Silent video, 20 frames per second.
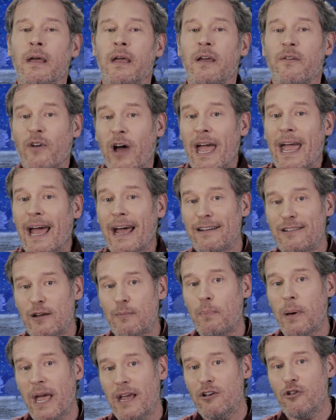"If I had
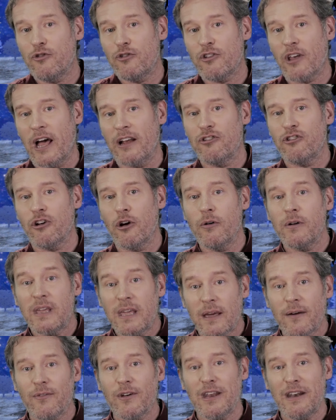to pay you, Sancho,
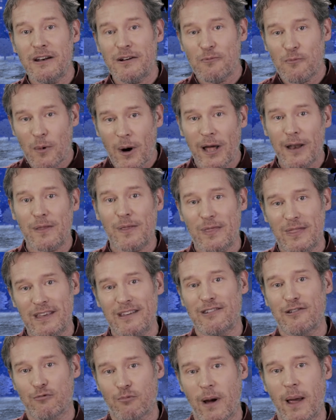given what
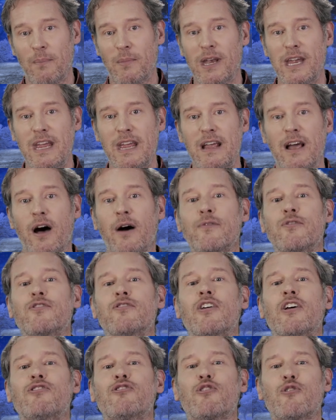this remedy of
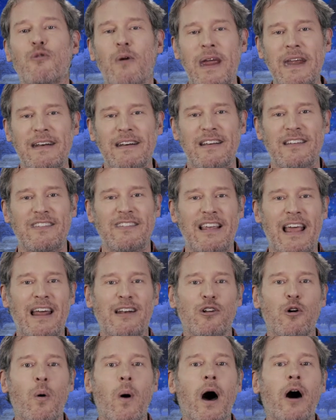such greatness
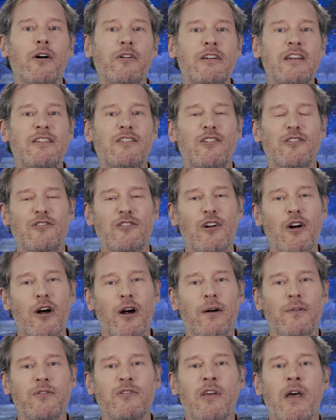and quality
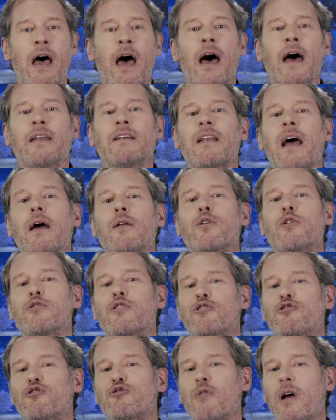deserves, neither
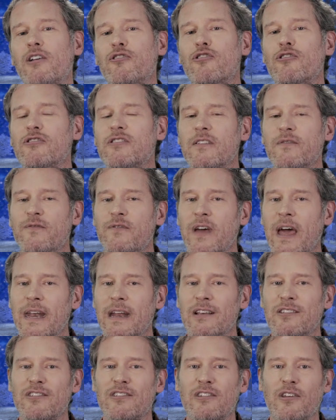the treasures of
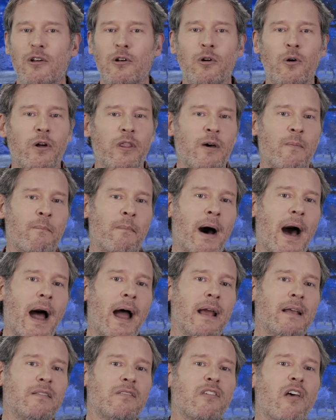Venice nor the
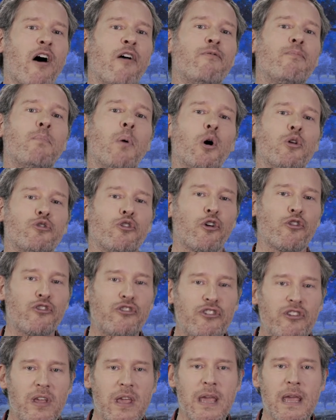mines of
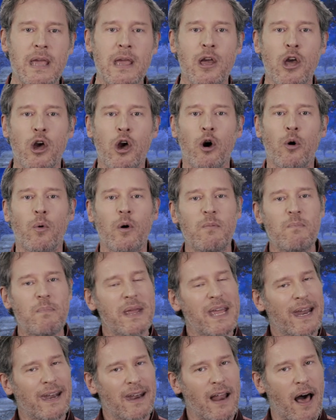Potosí would
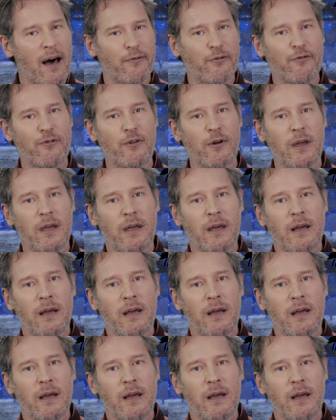be enough.